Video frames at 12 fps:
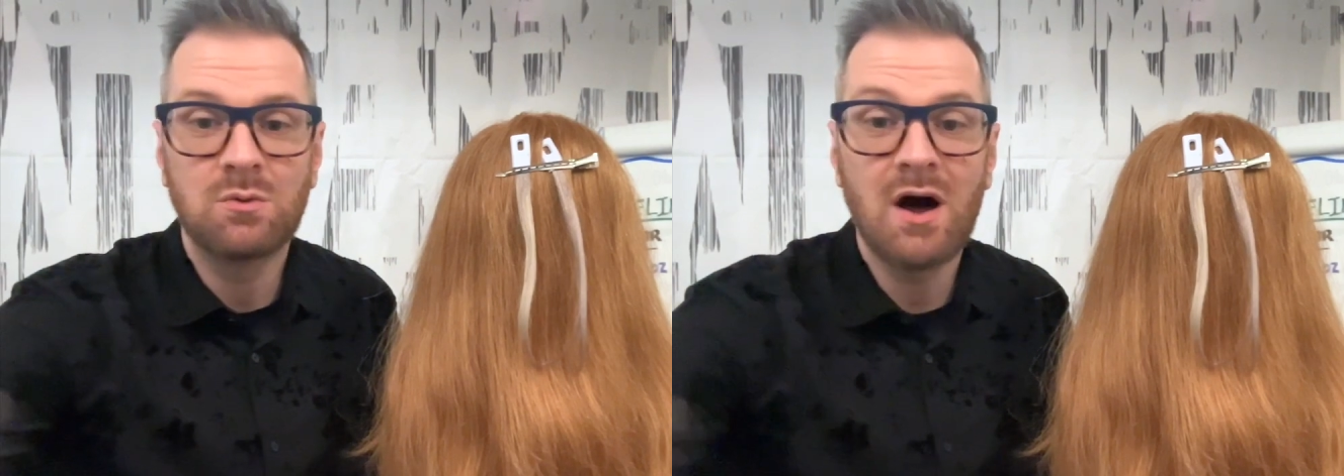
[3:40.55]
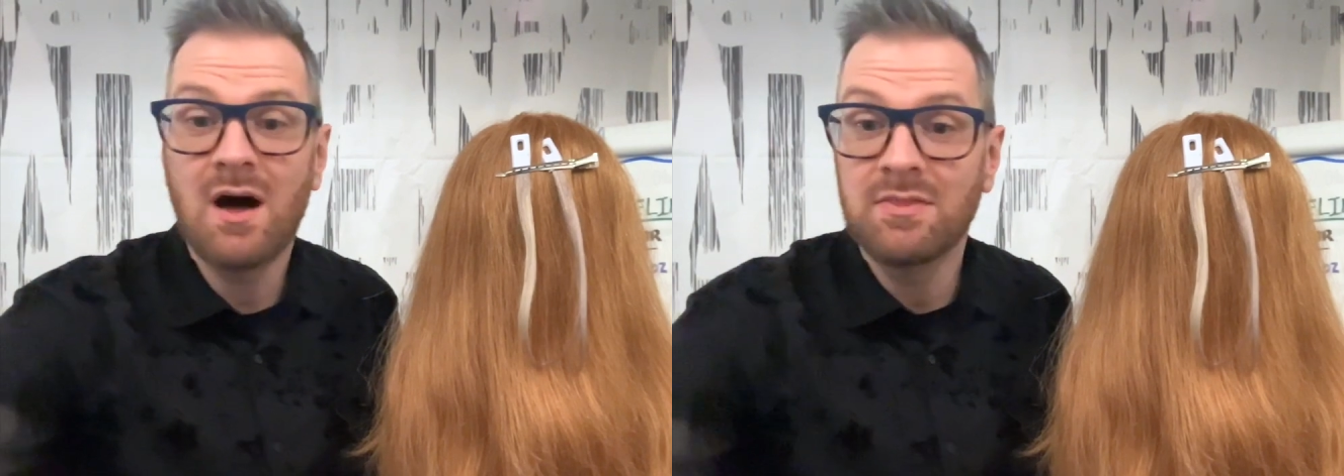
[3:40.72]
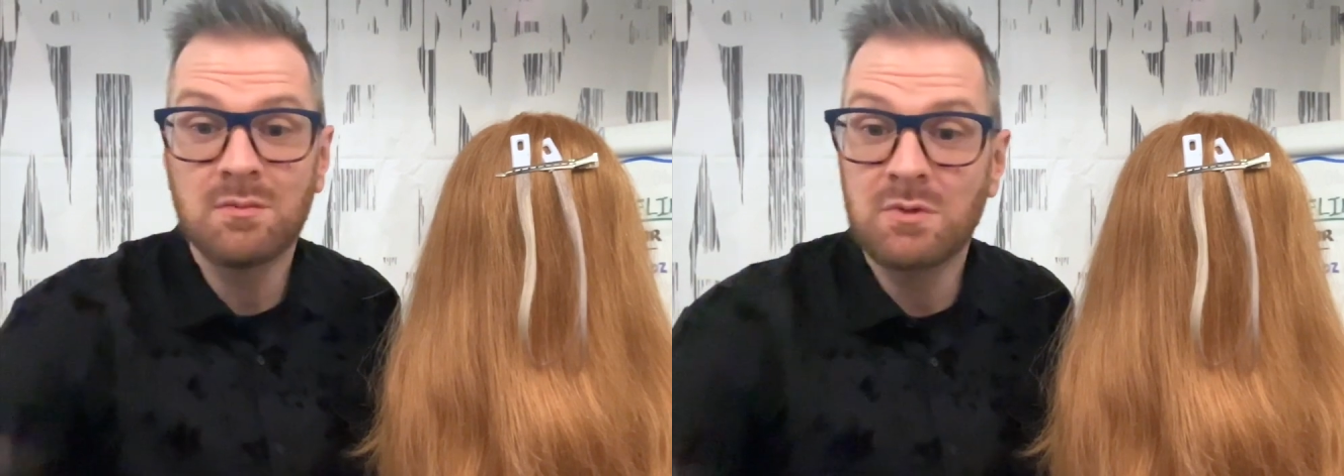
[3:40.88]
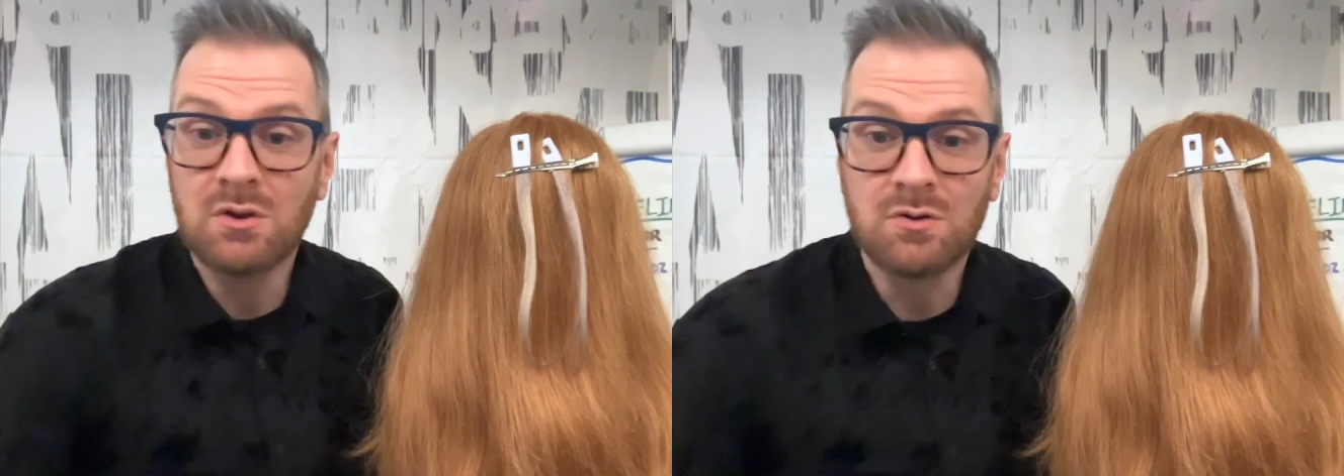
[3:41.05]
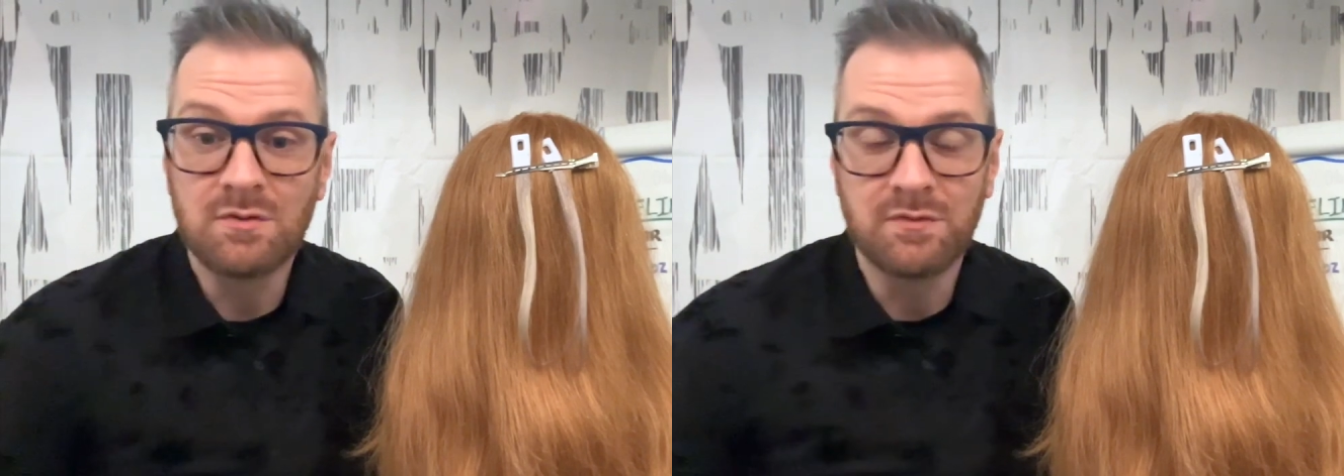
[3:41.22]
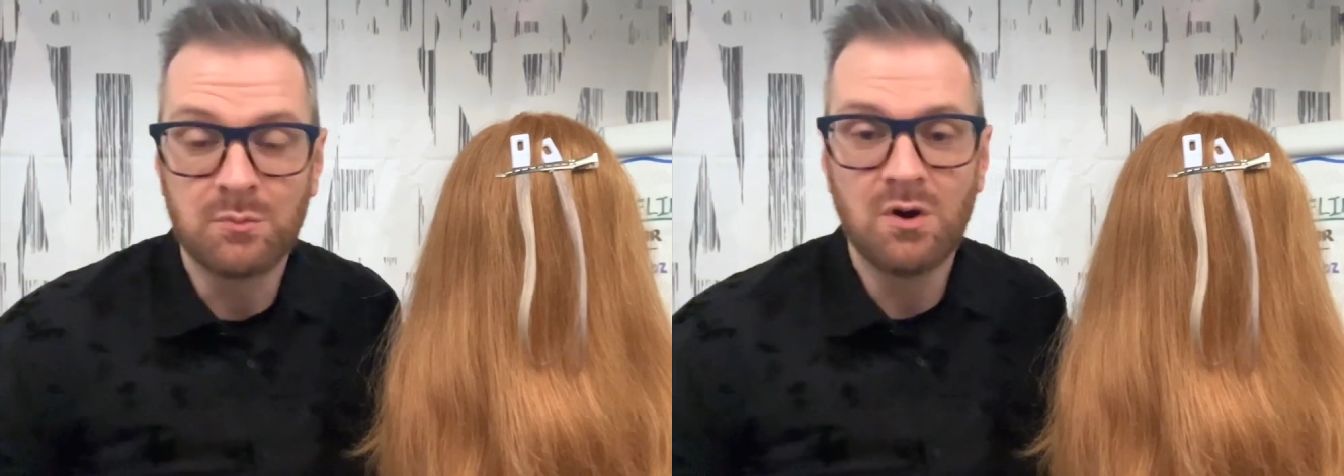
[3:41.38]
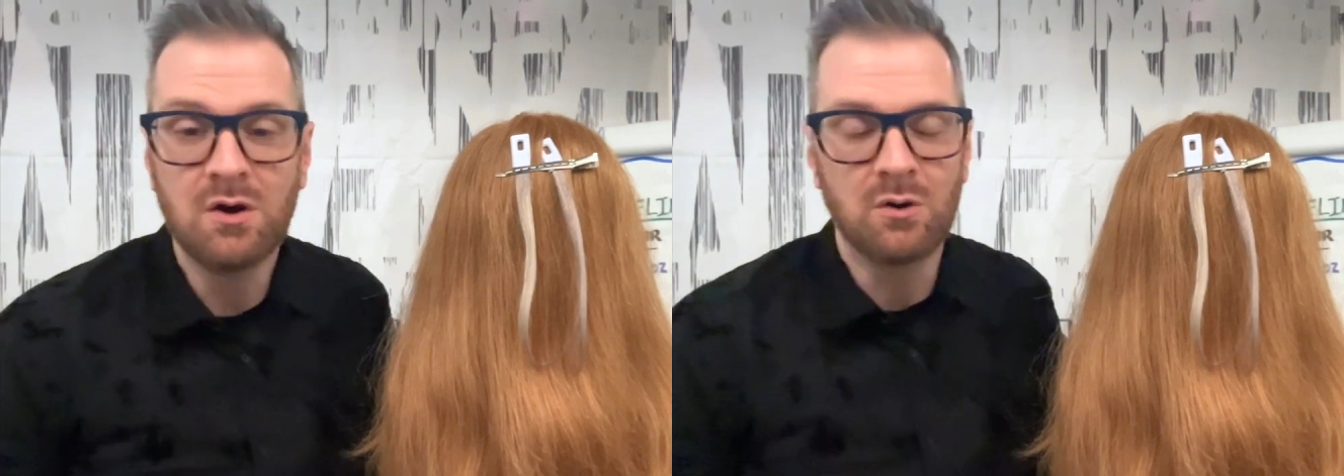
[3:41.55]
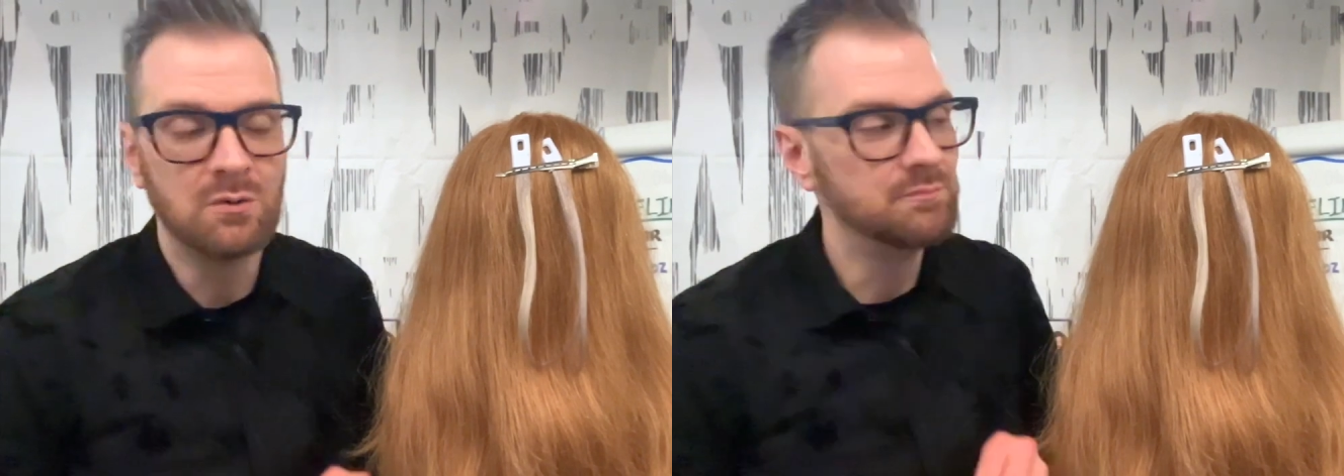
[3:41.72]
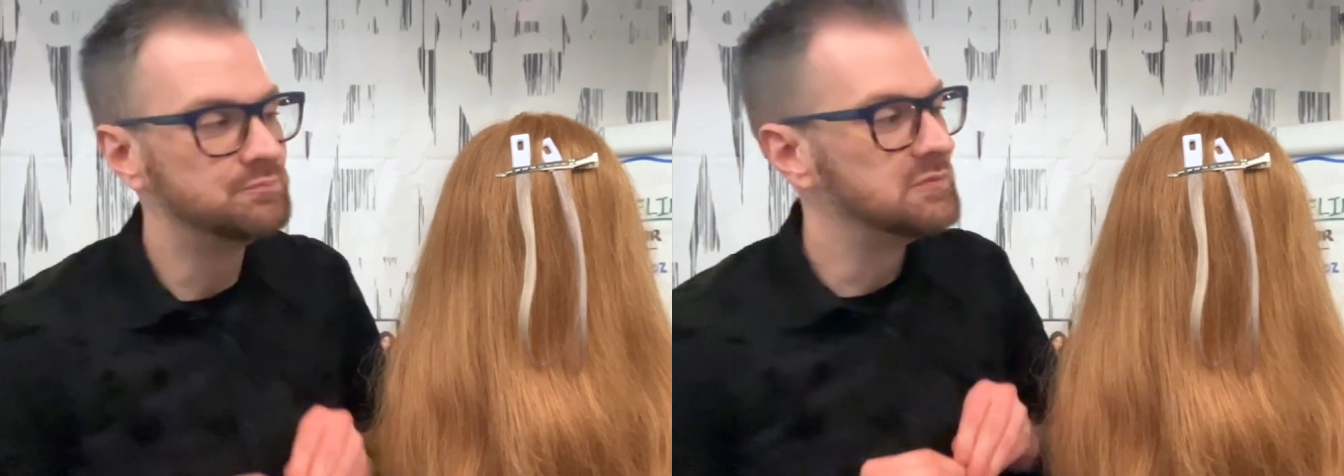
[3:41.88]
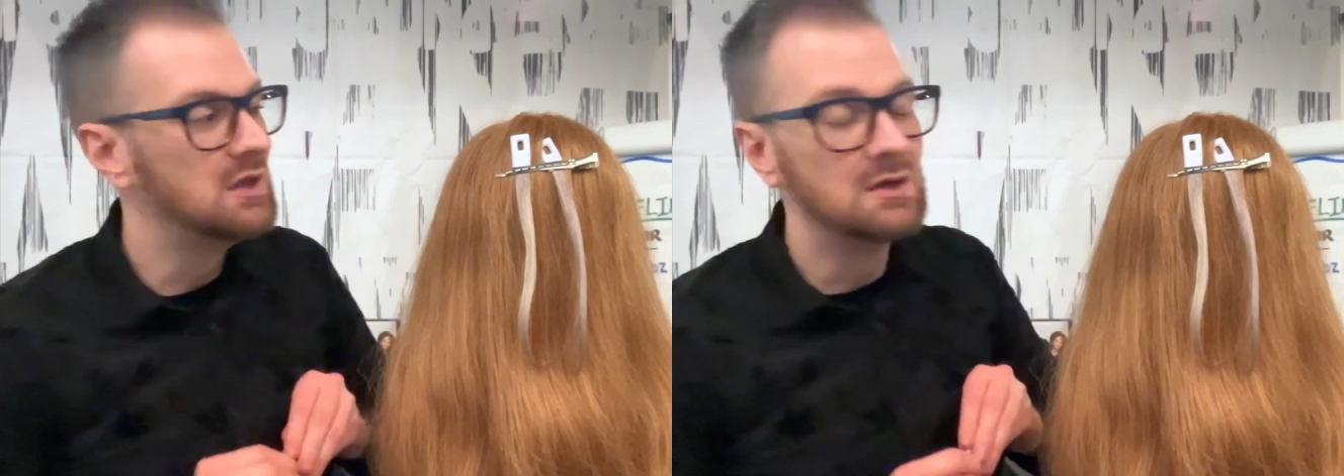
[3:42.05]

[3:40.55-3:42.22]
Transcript: right in the middle of the road.